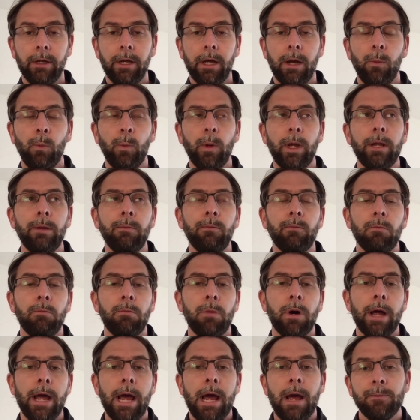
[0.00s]
And when
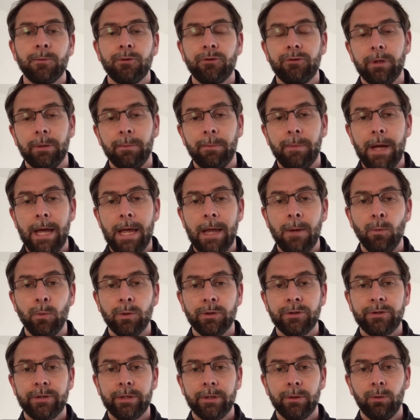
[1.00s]
my hamstring pain
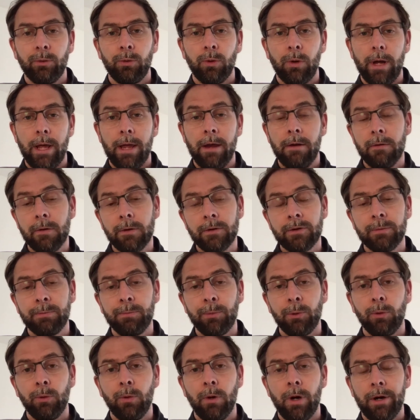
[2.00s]
was still quite
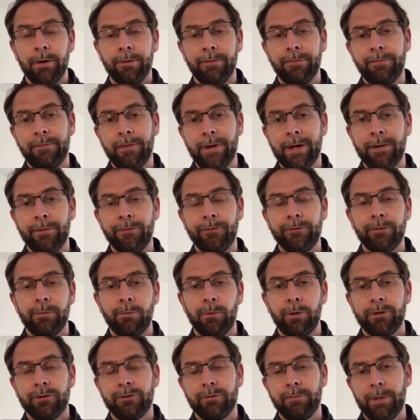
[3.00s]
irritable, I found some
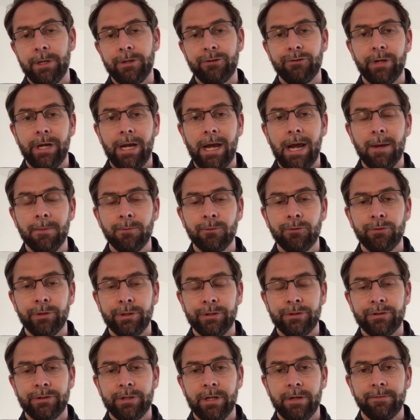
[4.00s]
isometric hamstring
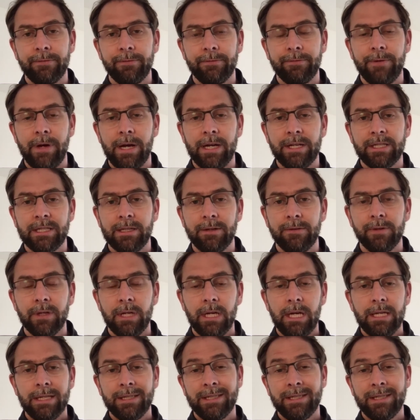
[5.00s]
stuff effective.